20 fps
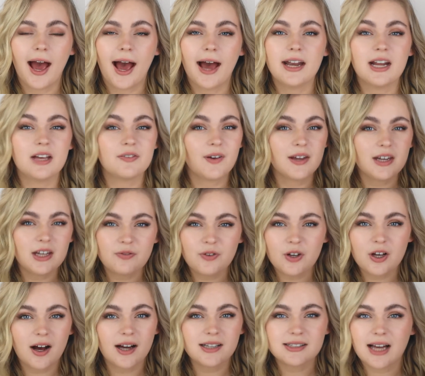And if any of
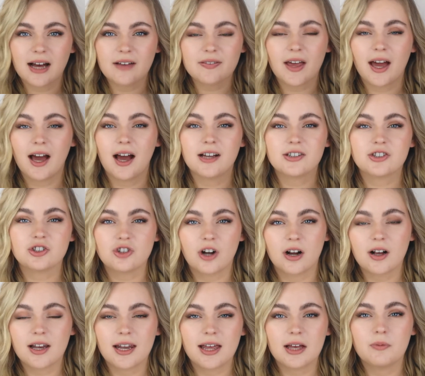you guys out there are struggling
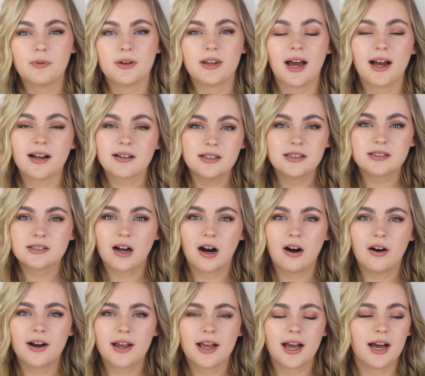with acne
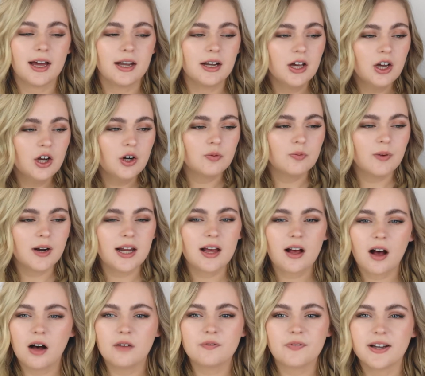scarring and really
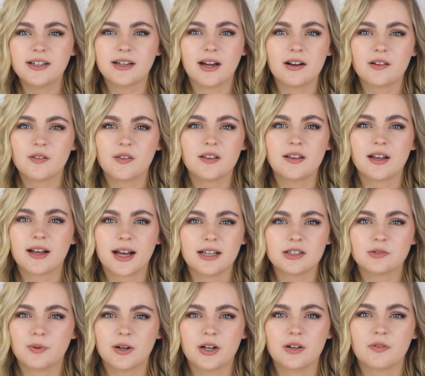can't find anything that
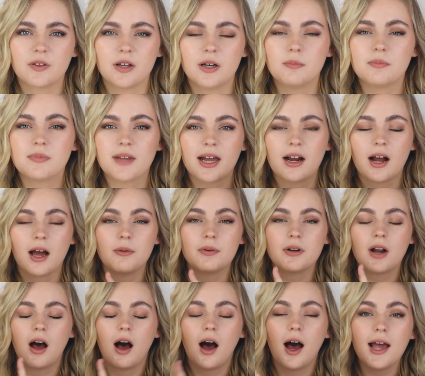gets rid of them, then I would
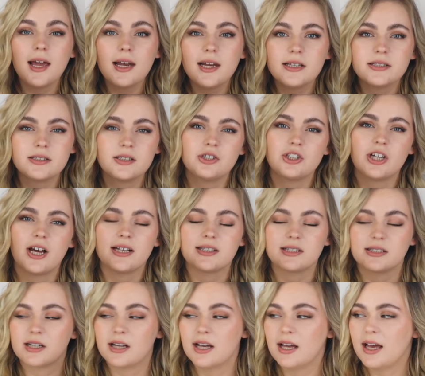highly
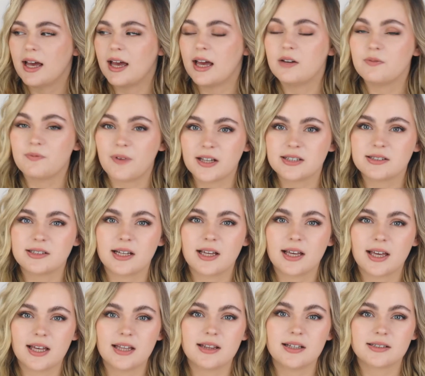suggest
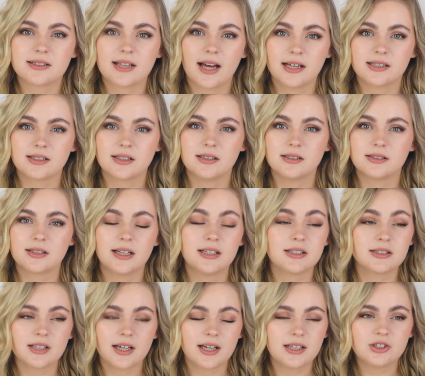investing in this essence.
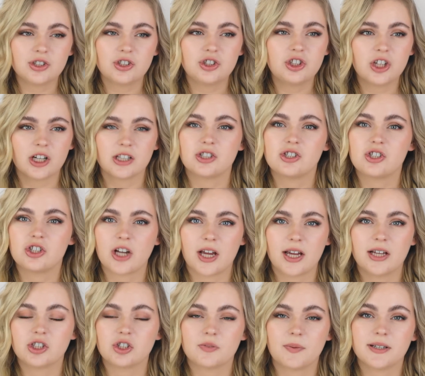It's just
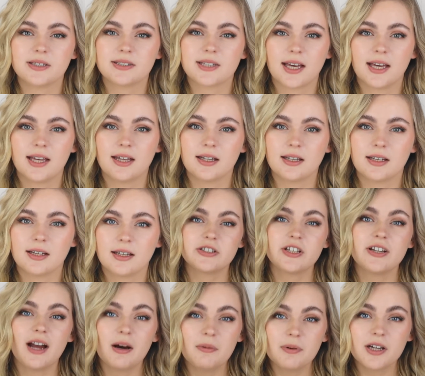changed my skin. So
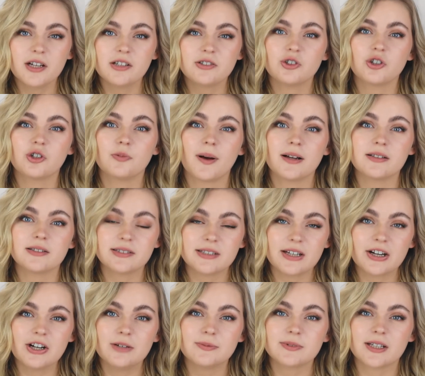now we're going to talk about
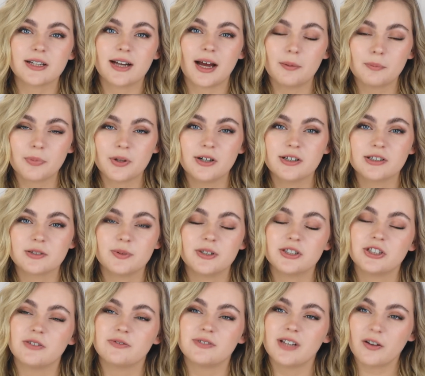serums and ampules,
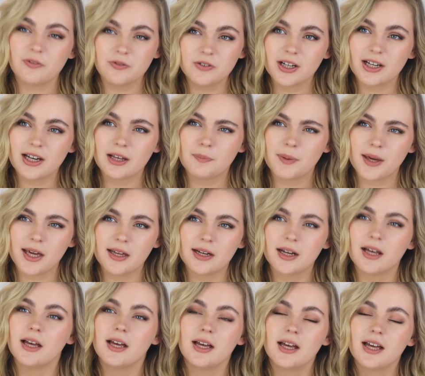which have definitely been